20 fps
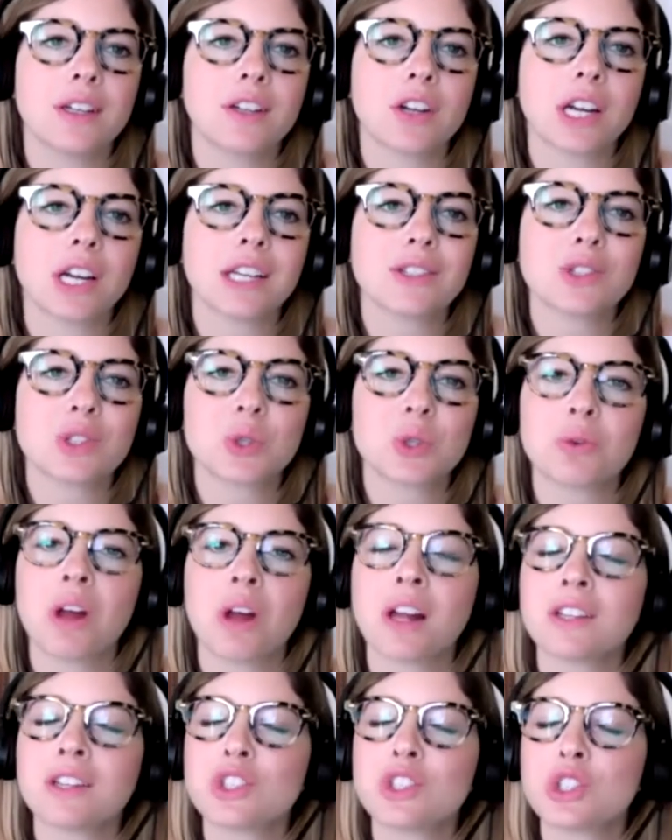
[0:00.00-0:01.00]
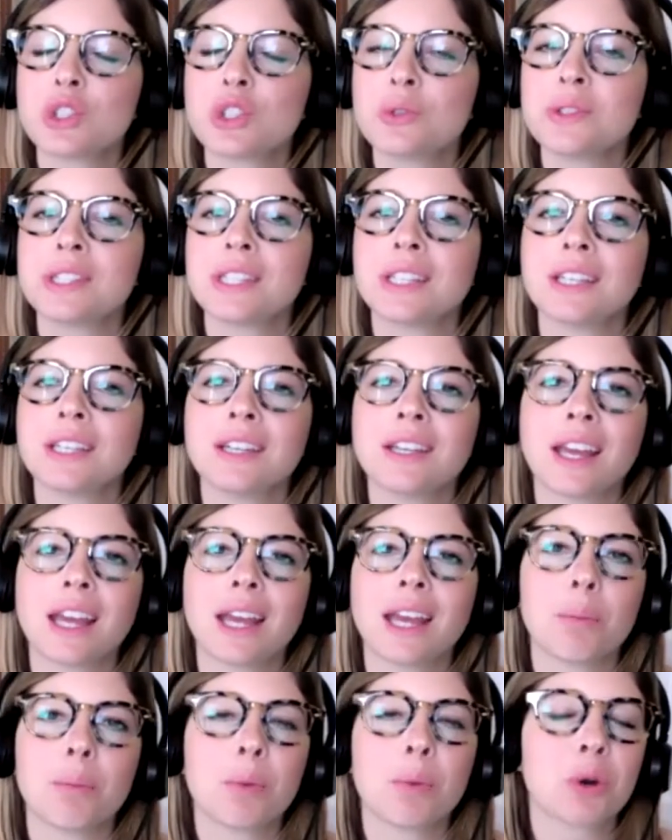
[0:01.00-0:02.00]
right? So not choosing
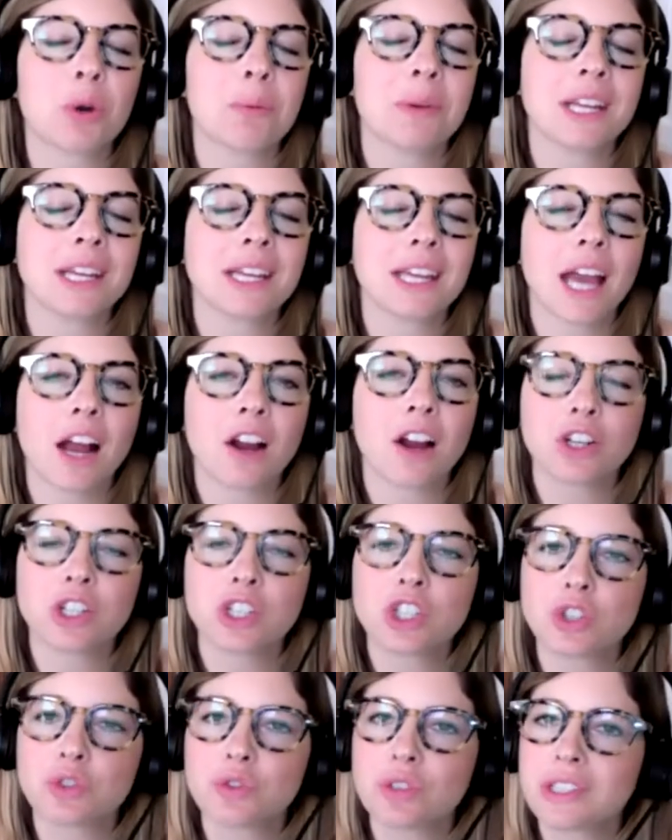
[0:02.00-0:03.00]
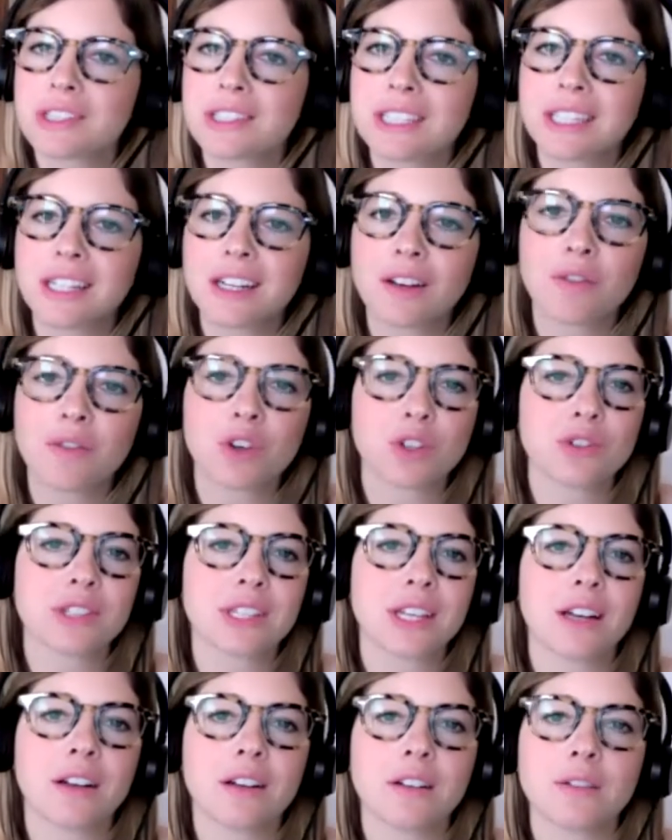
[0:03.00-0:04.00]
a permanent characteristic of
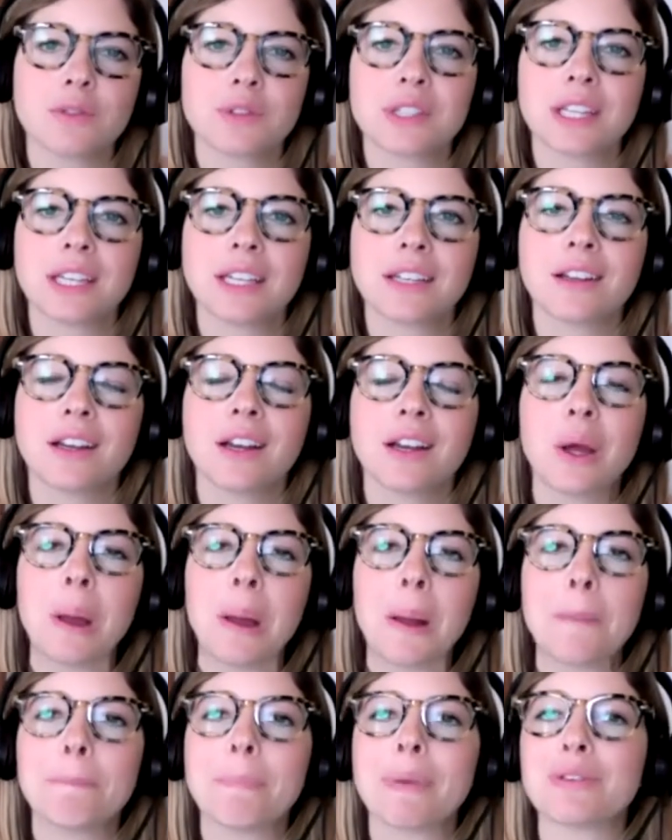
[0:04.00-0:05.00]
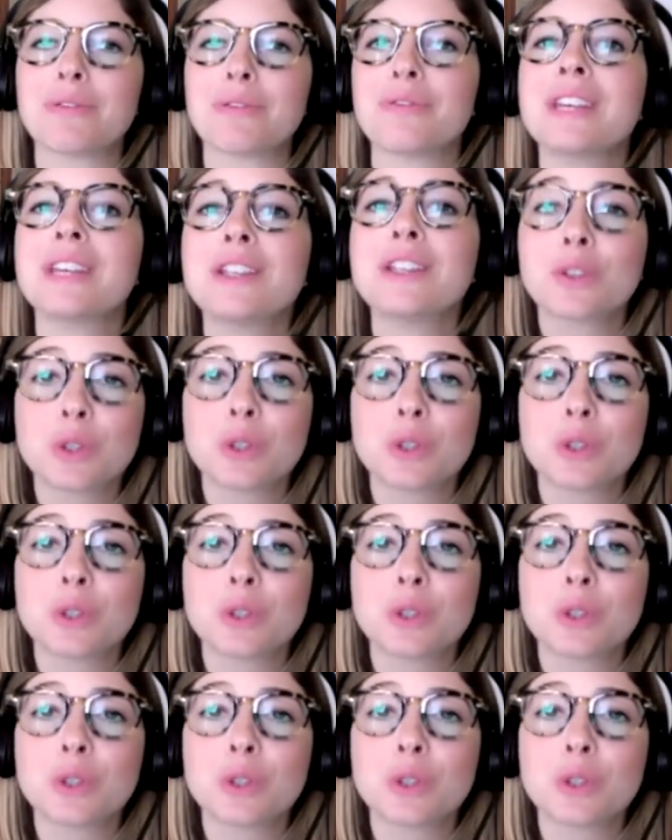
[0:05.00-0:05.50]
ourselves, like my feet are